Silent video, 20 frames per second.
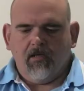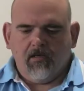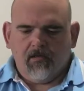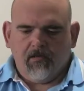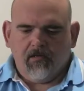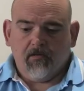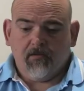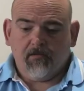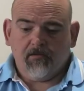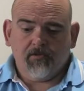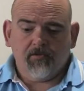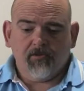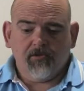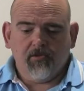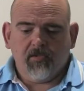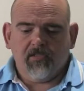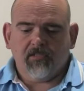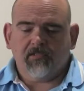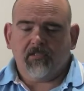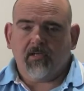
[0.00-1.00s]
Yeah, it's
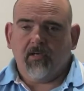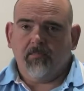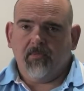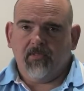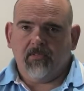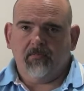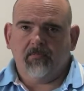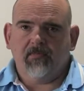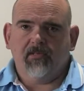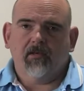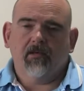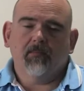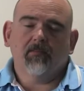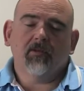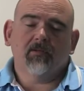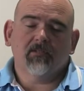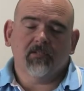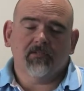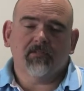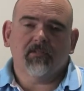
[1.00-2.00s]
true what you're saying.
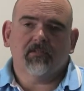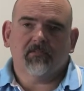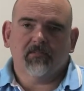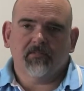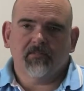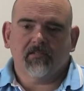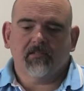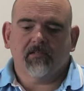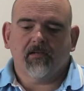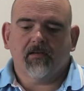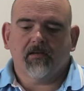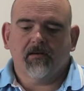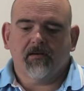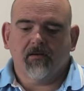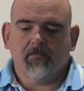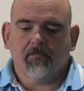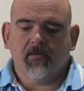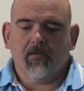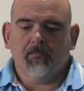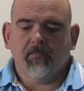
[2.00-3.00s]
Multitrade has had
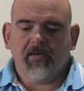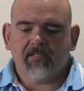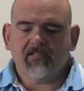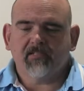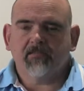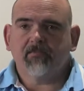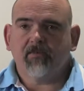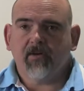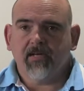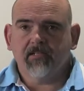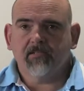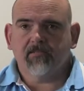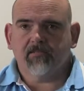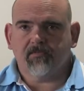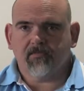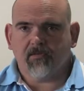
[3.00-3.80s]
a massive range of